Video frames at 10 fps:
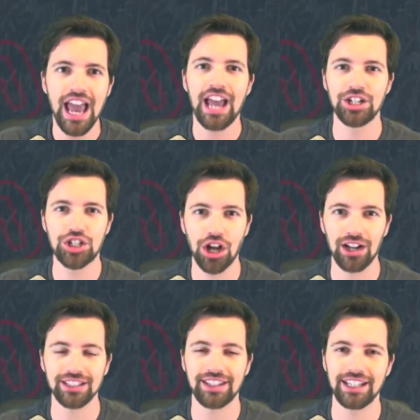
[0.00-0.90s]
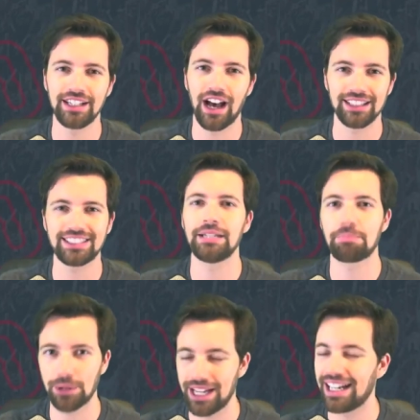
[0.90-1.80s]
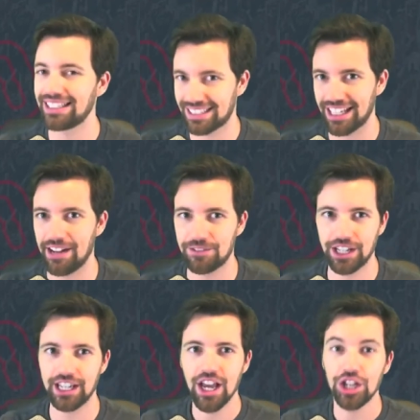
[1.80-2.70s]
and Jonathan uh, Cyprien at safety.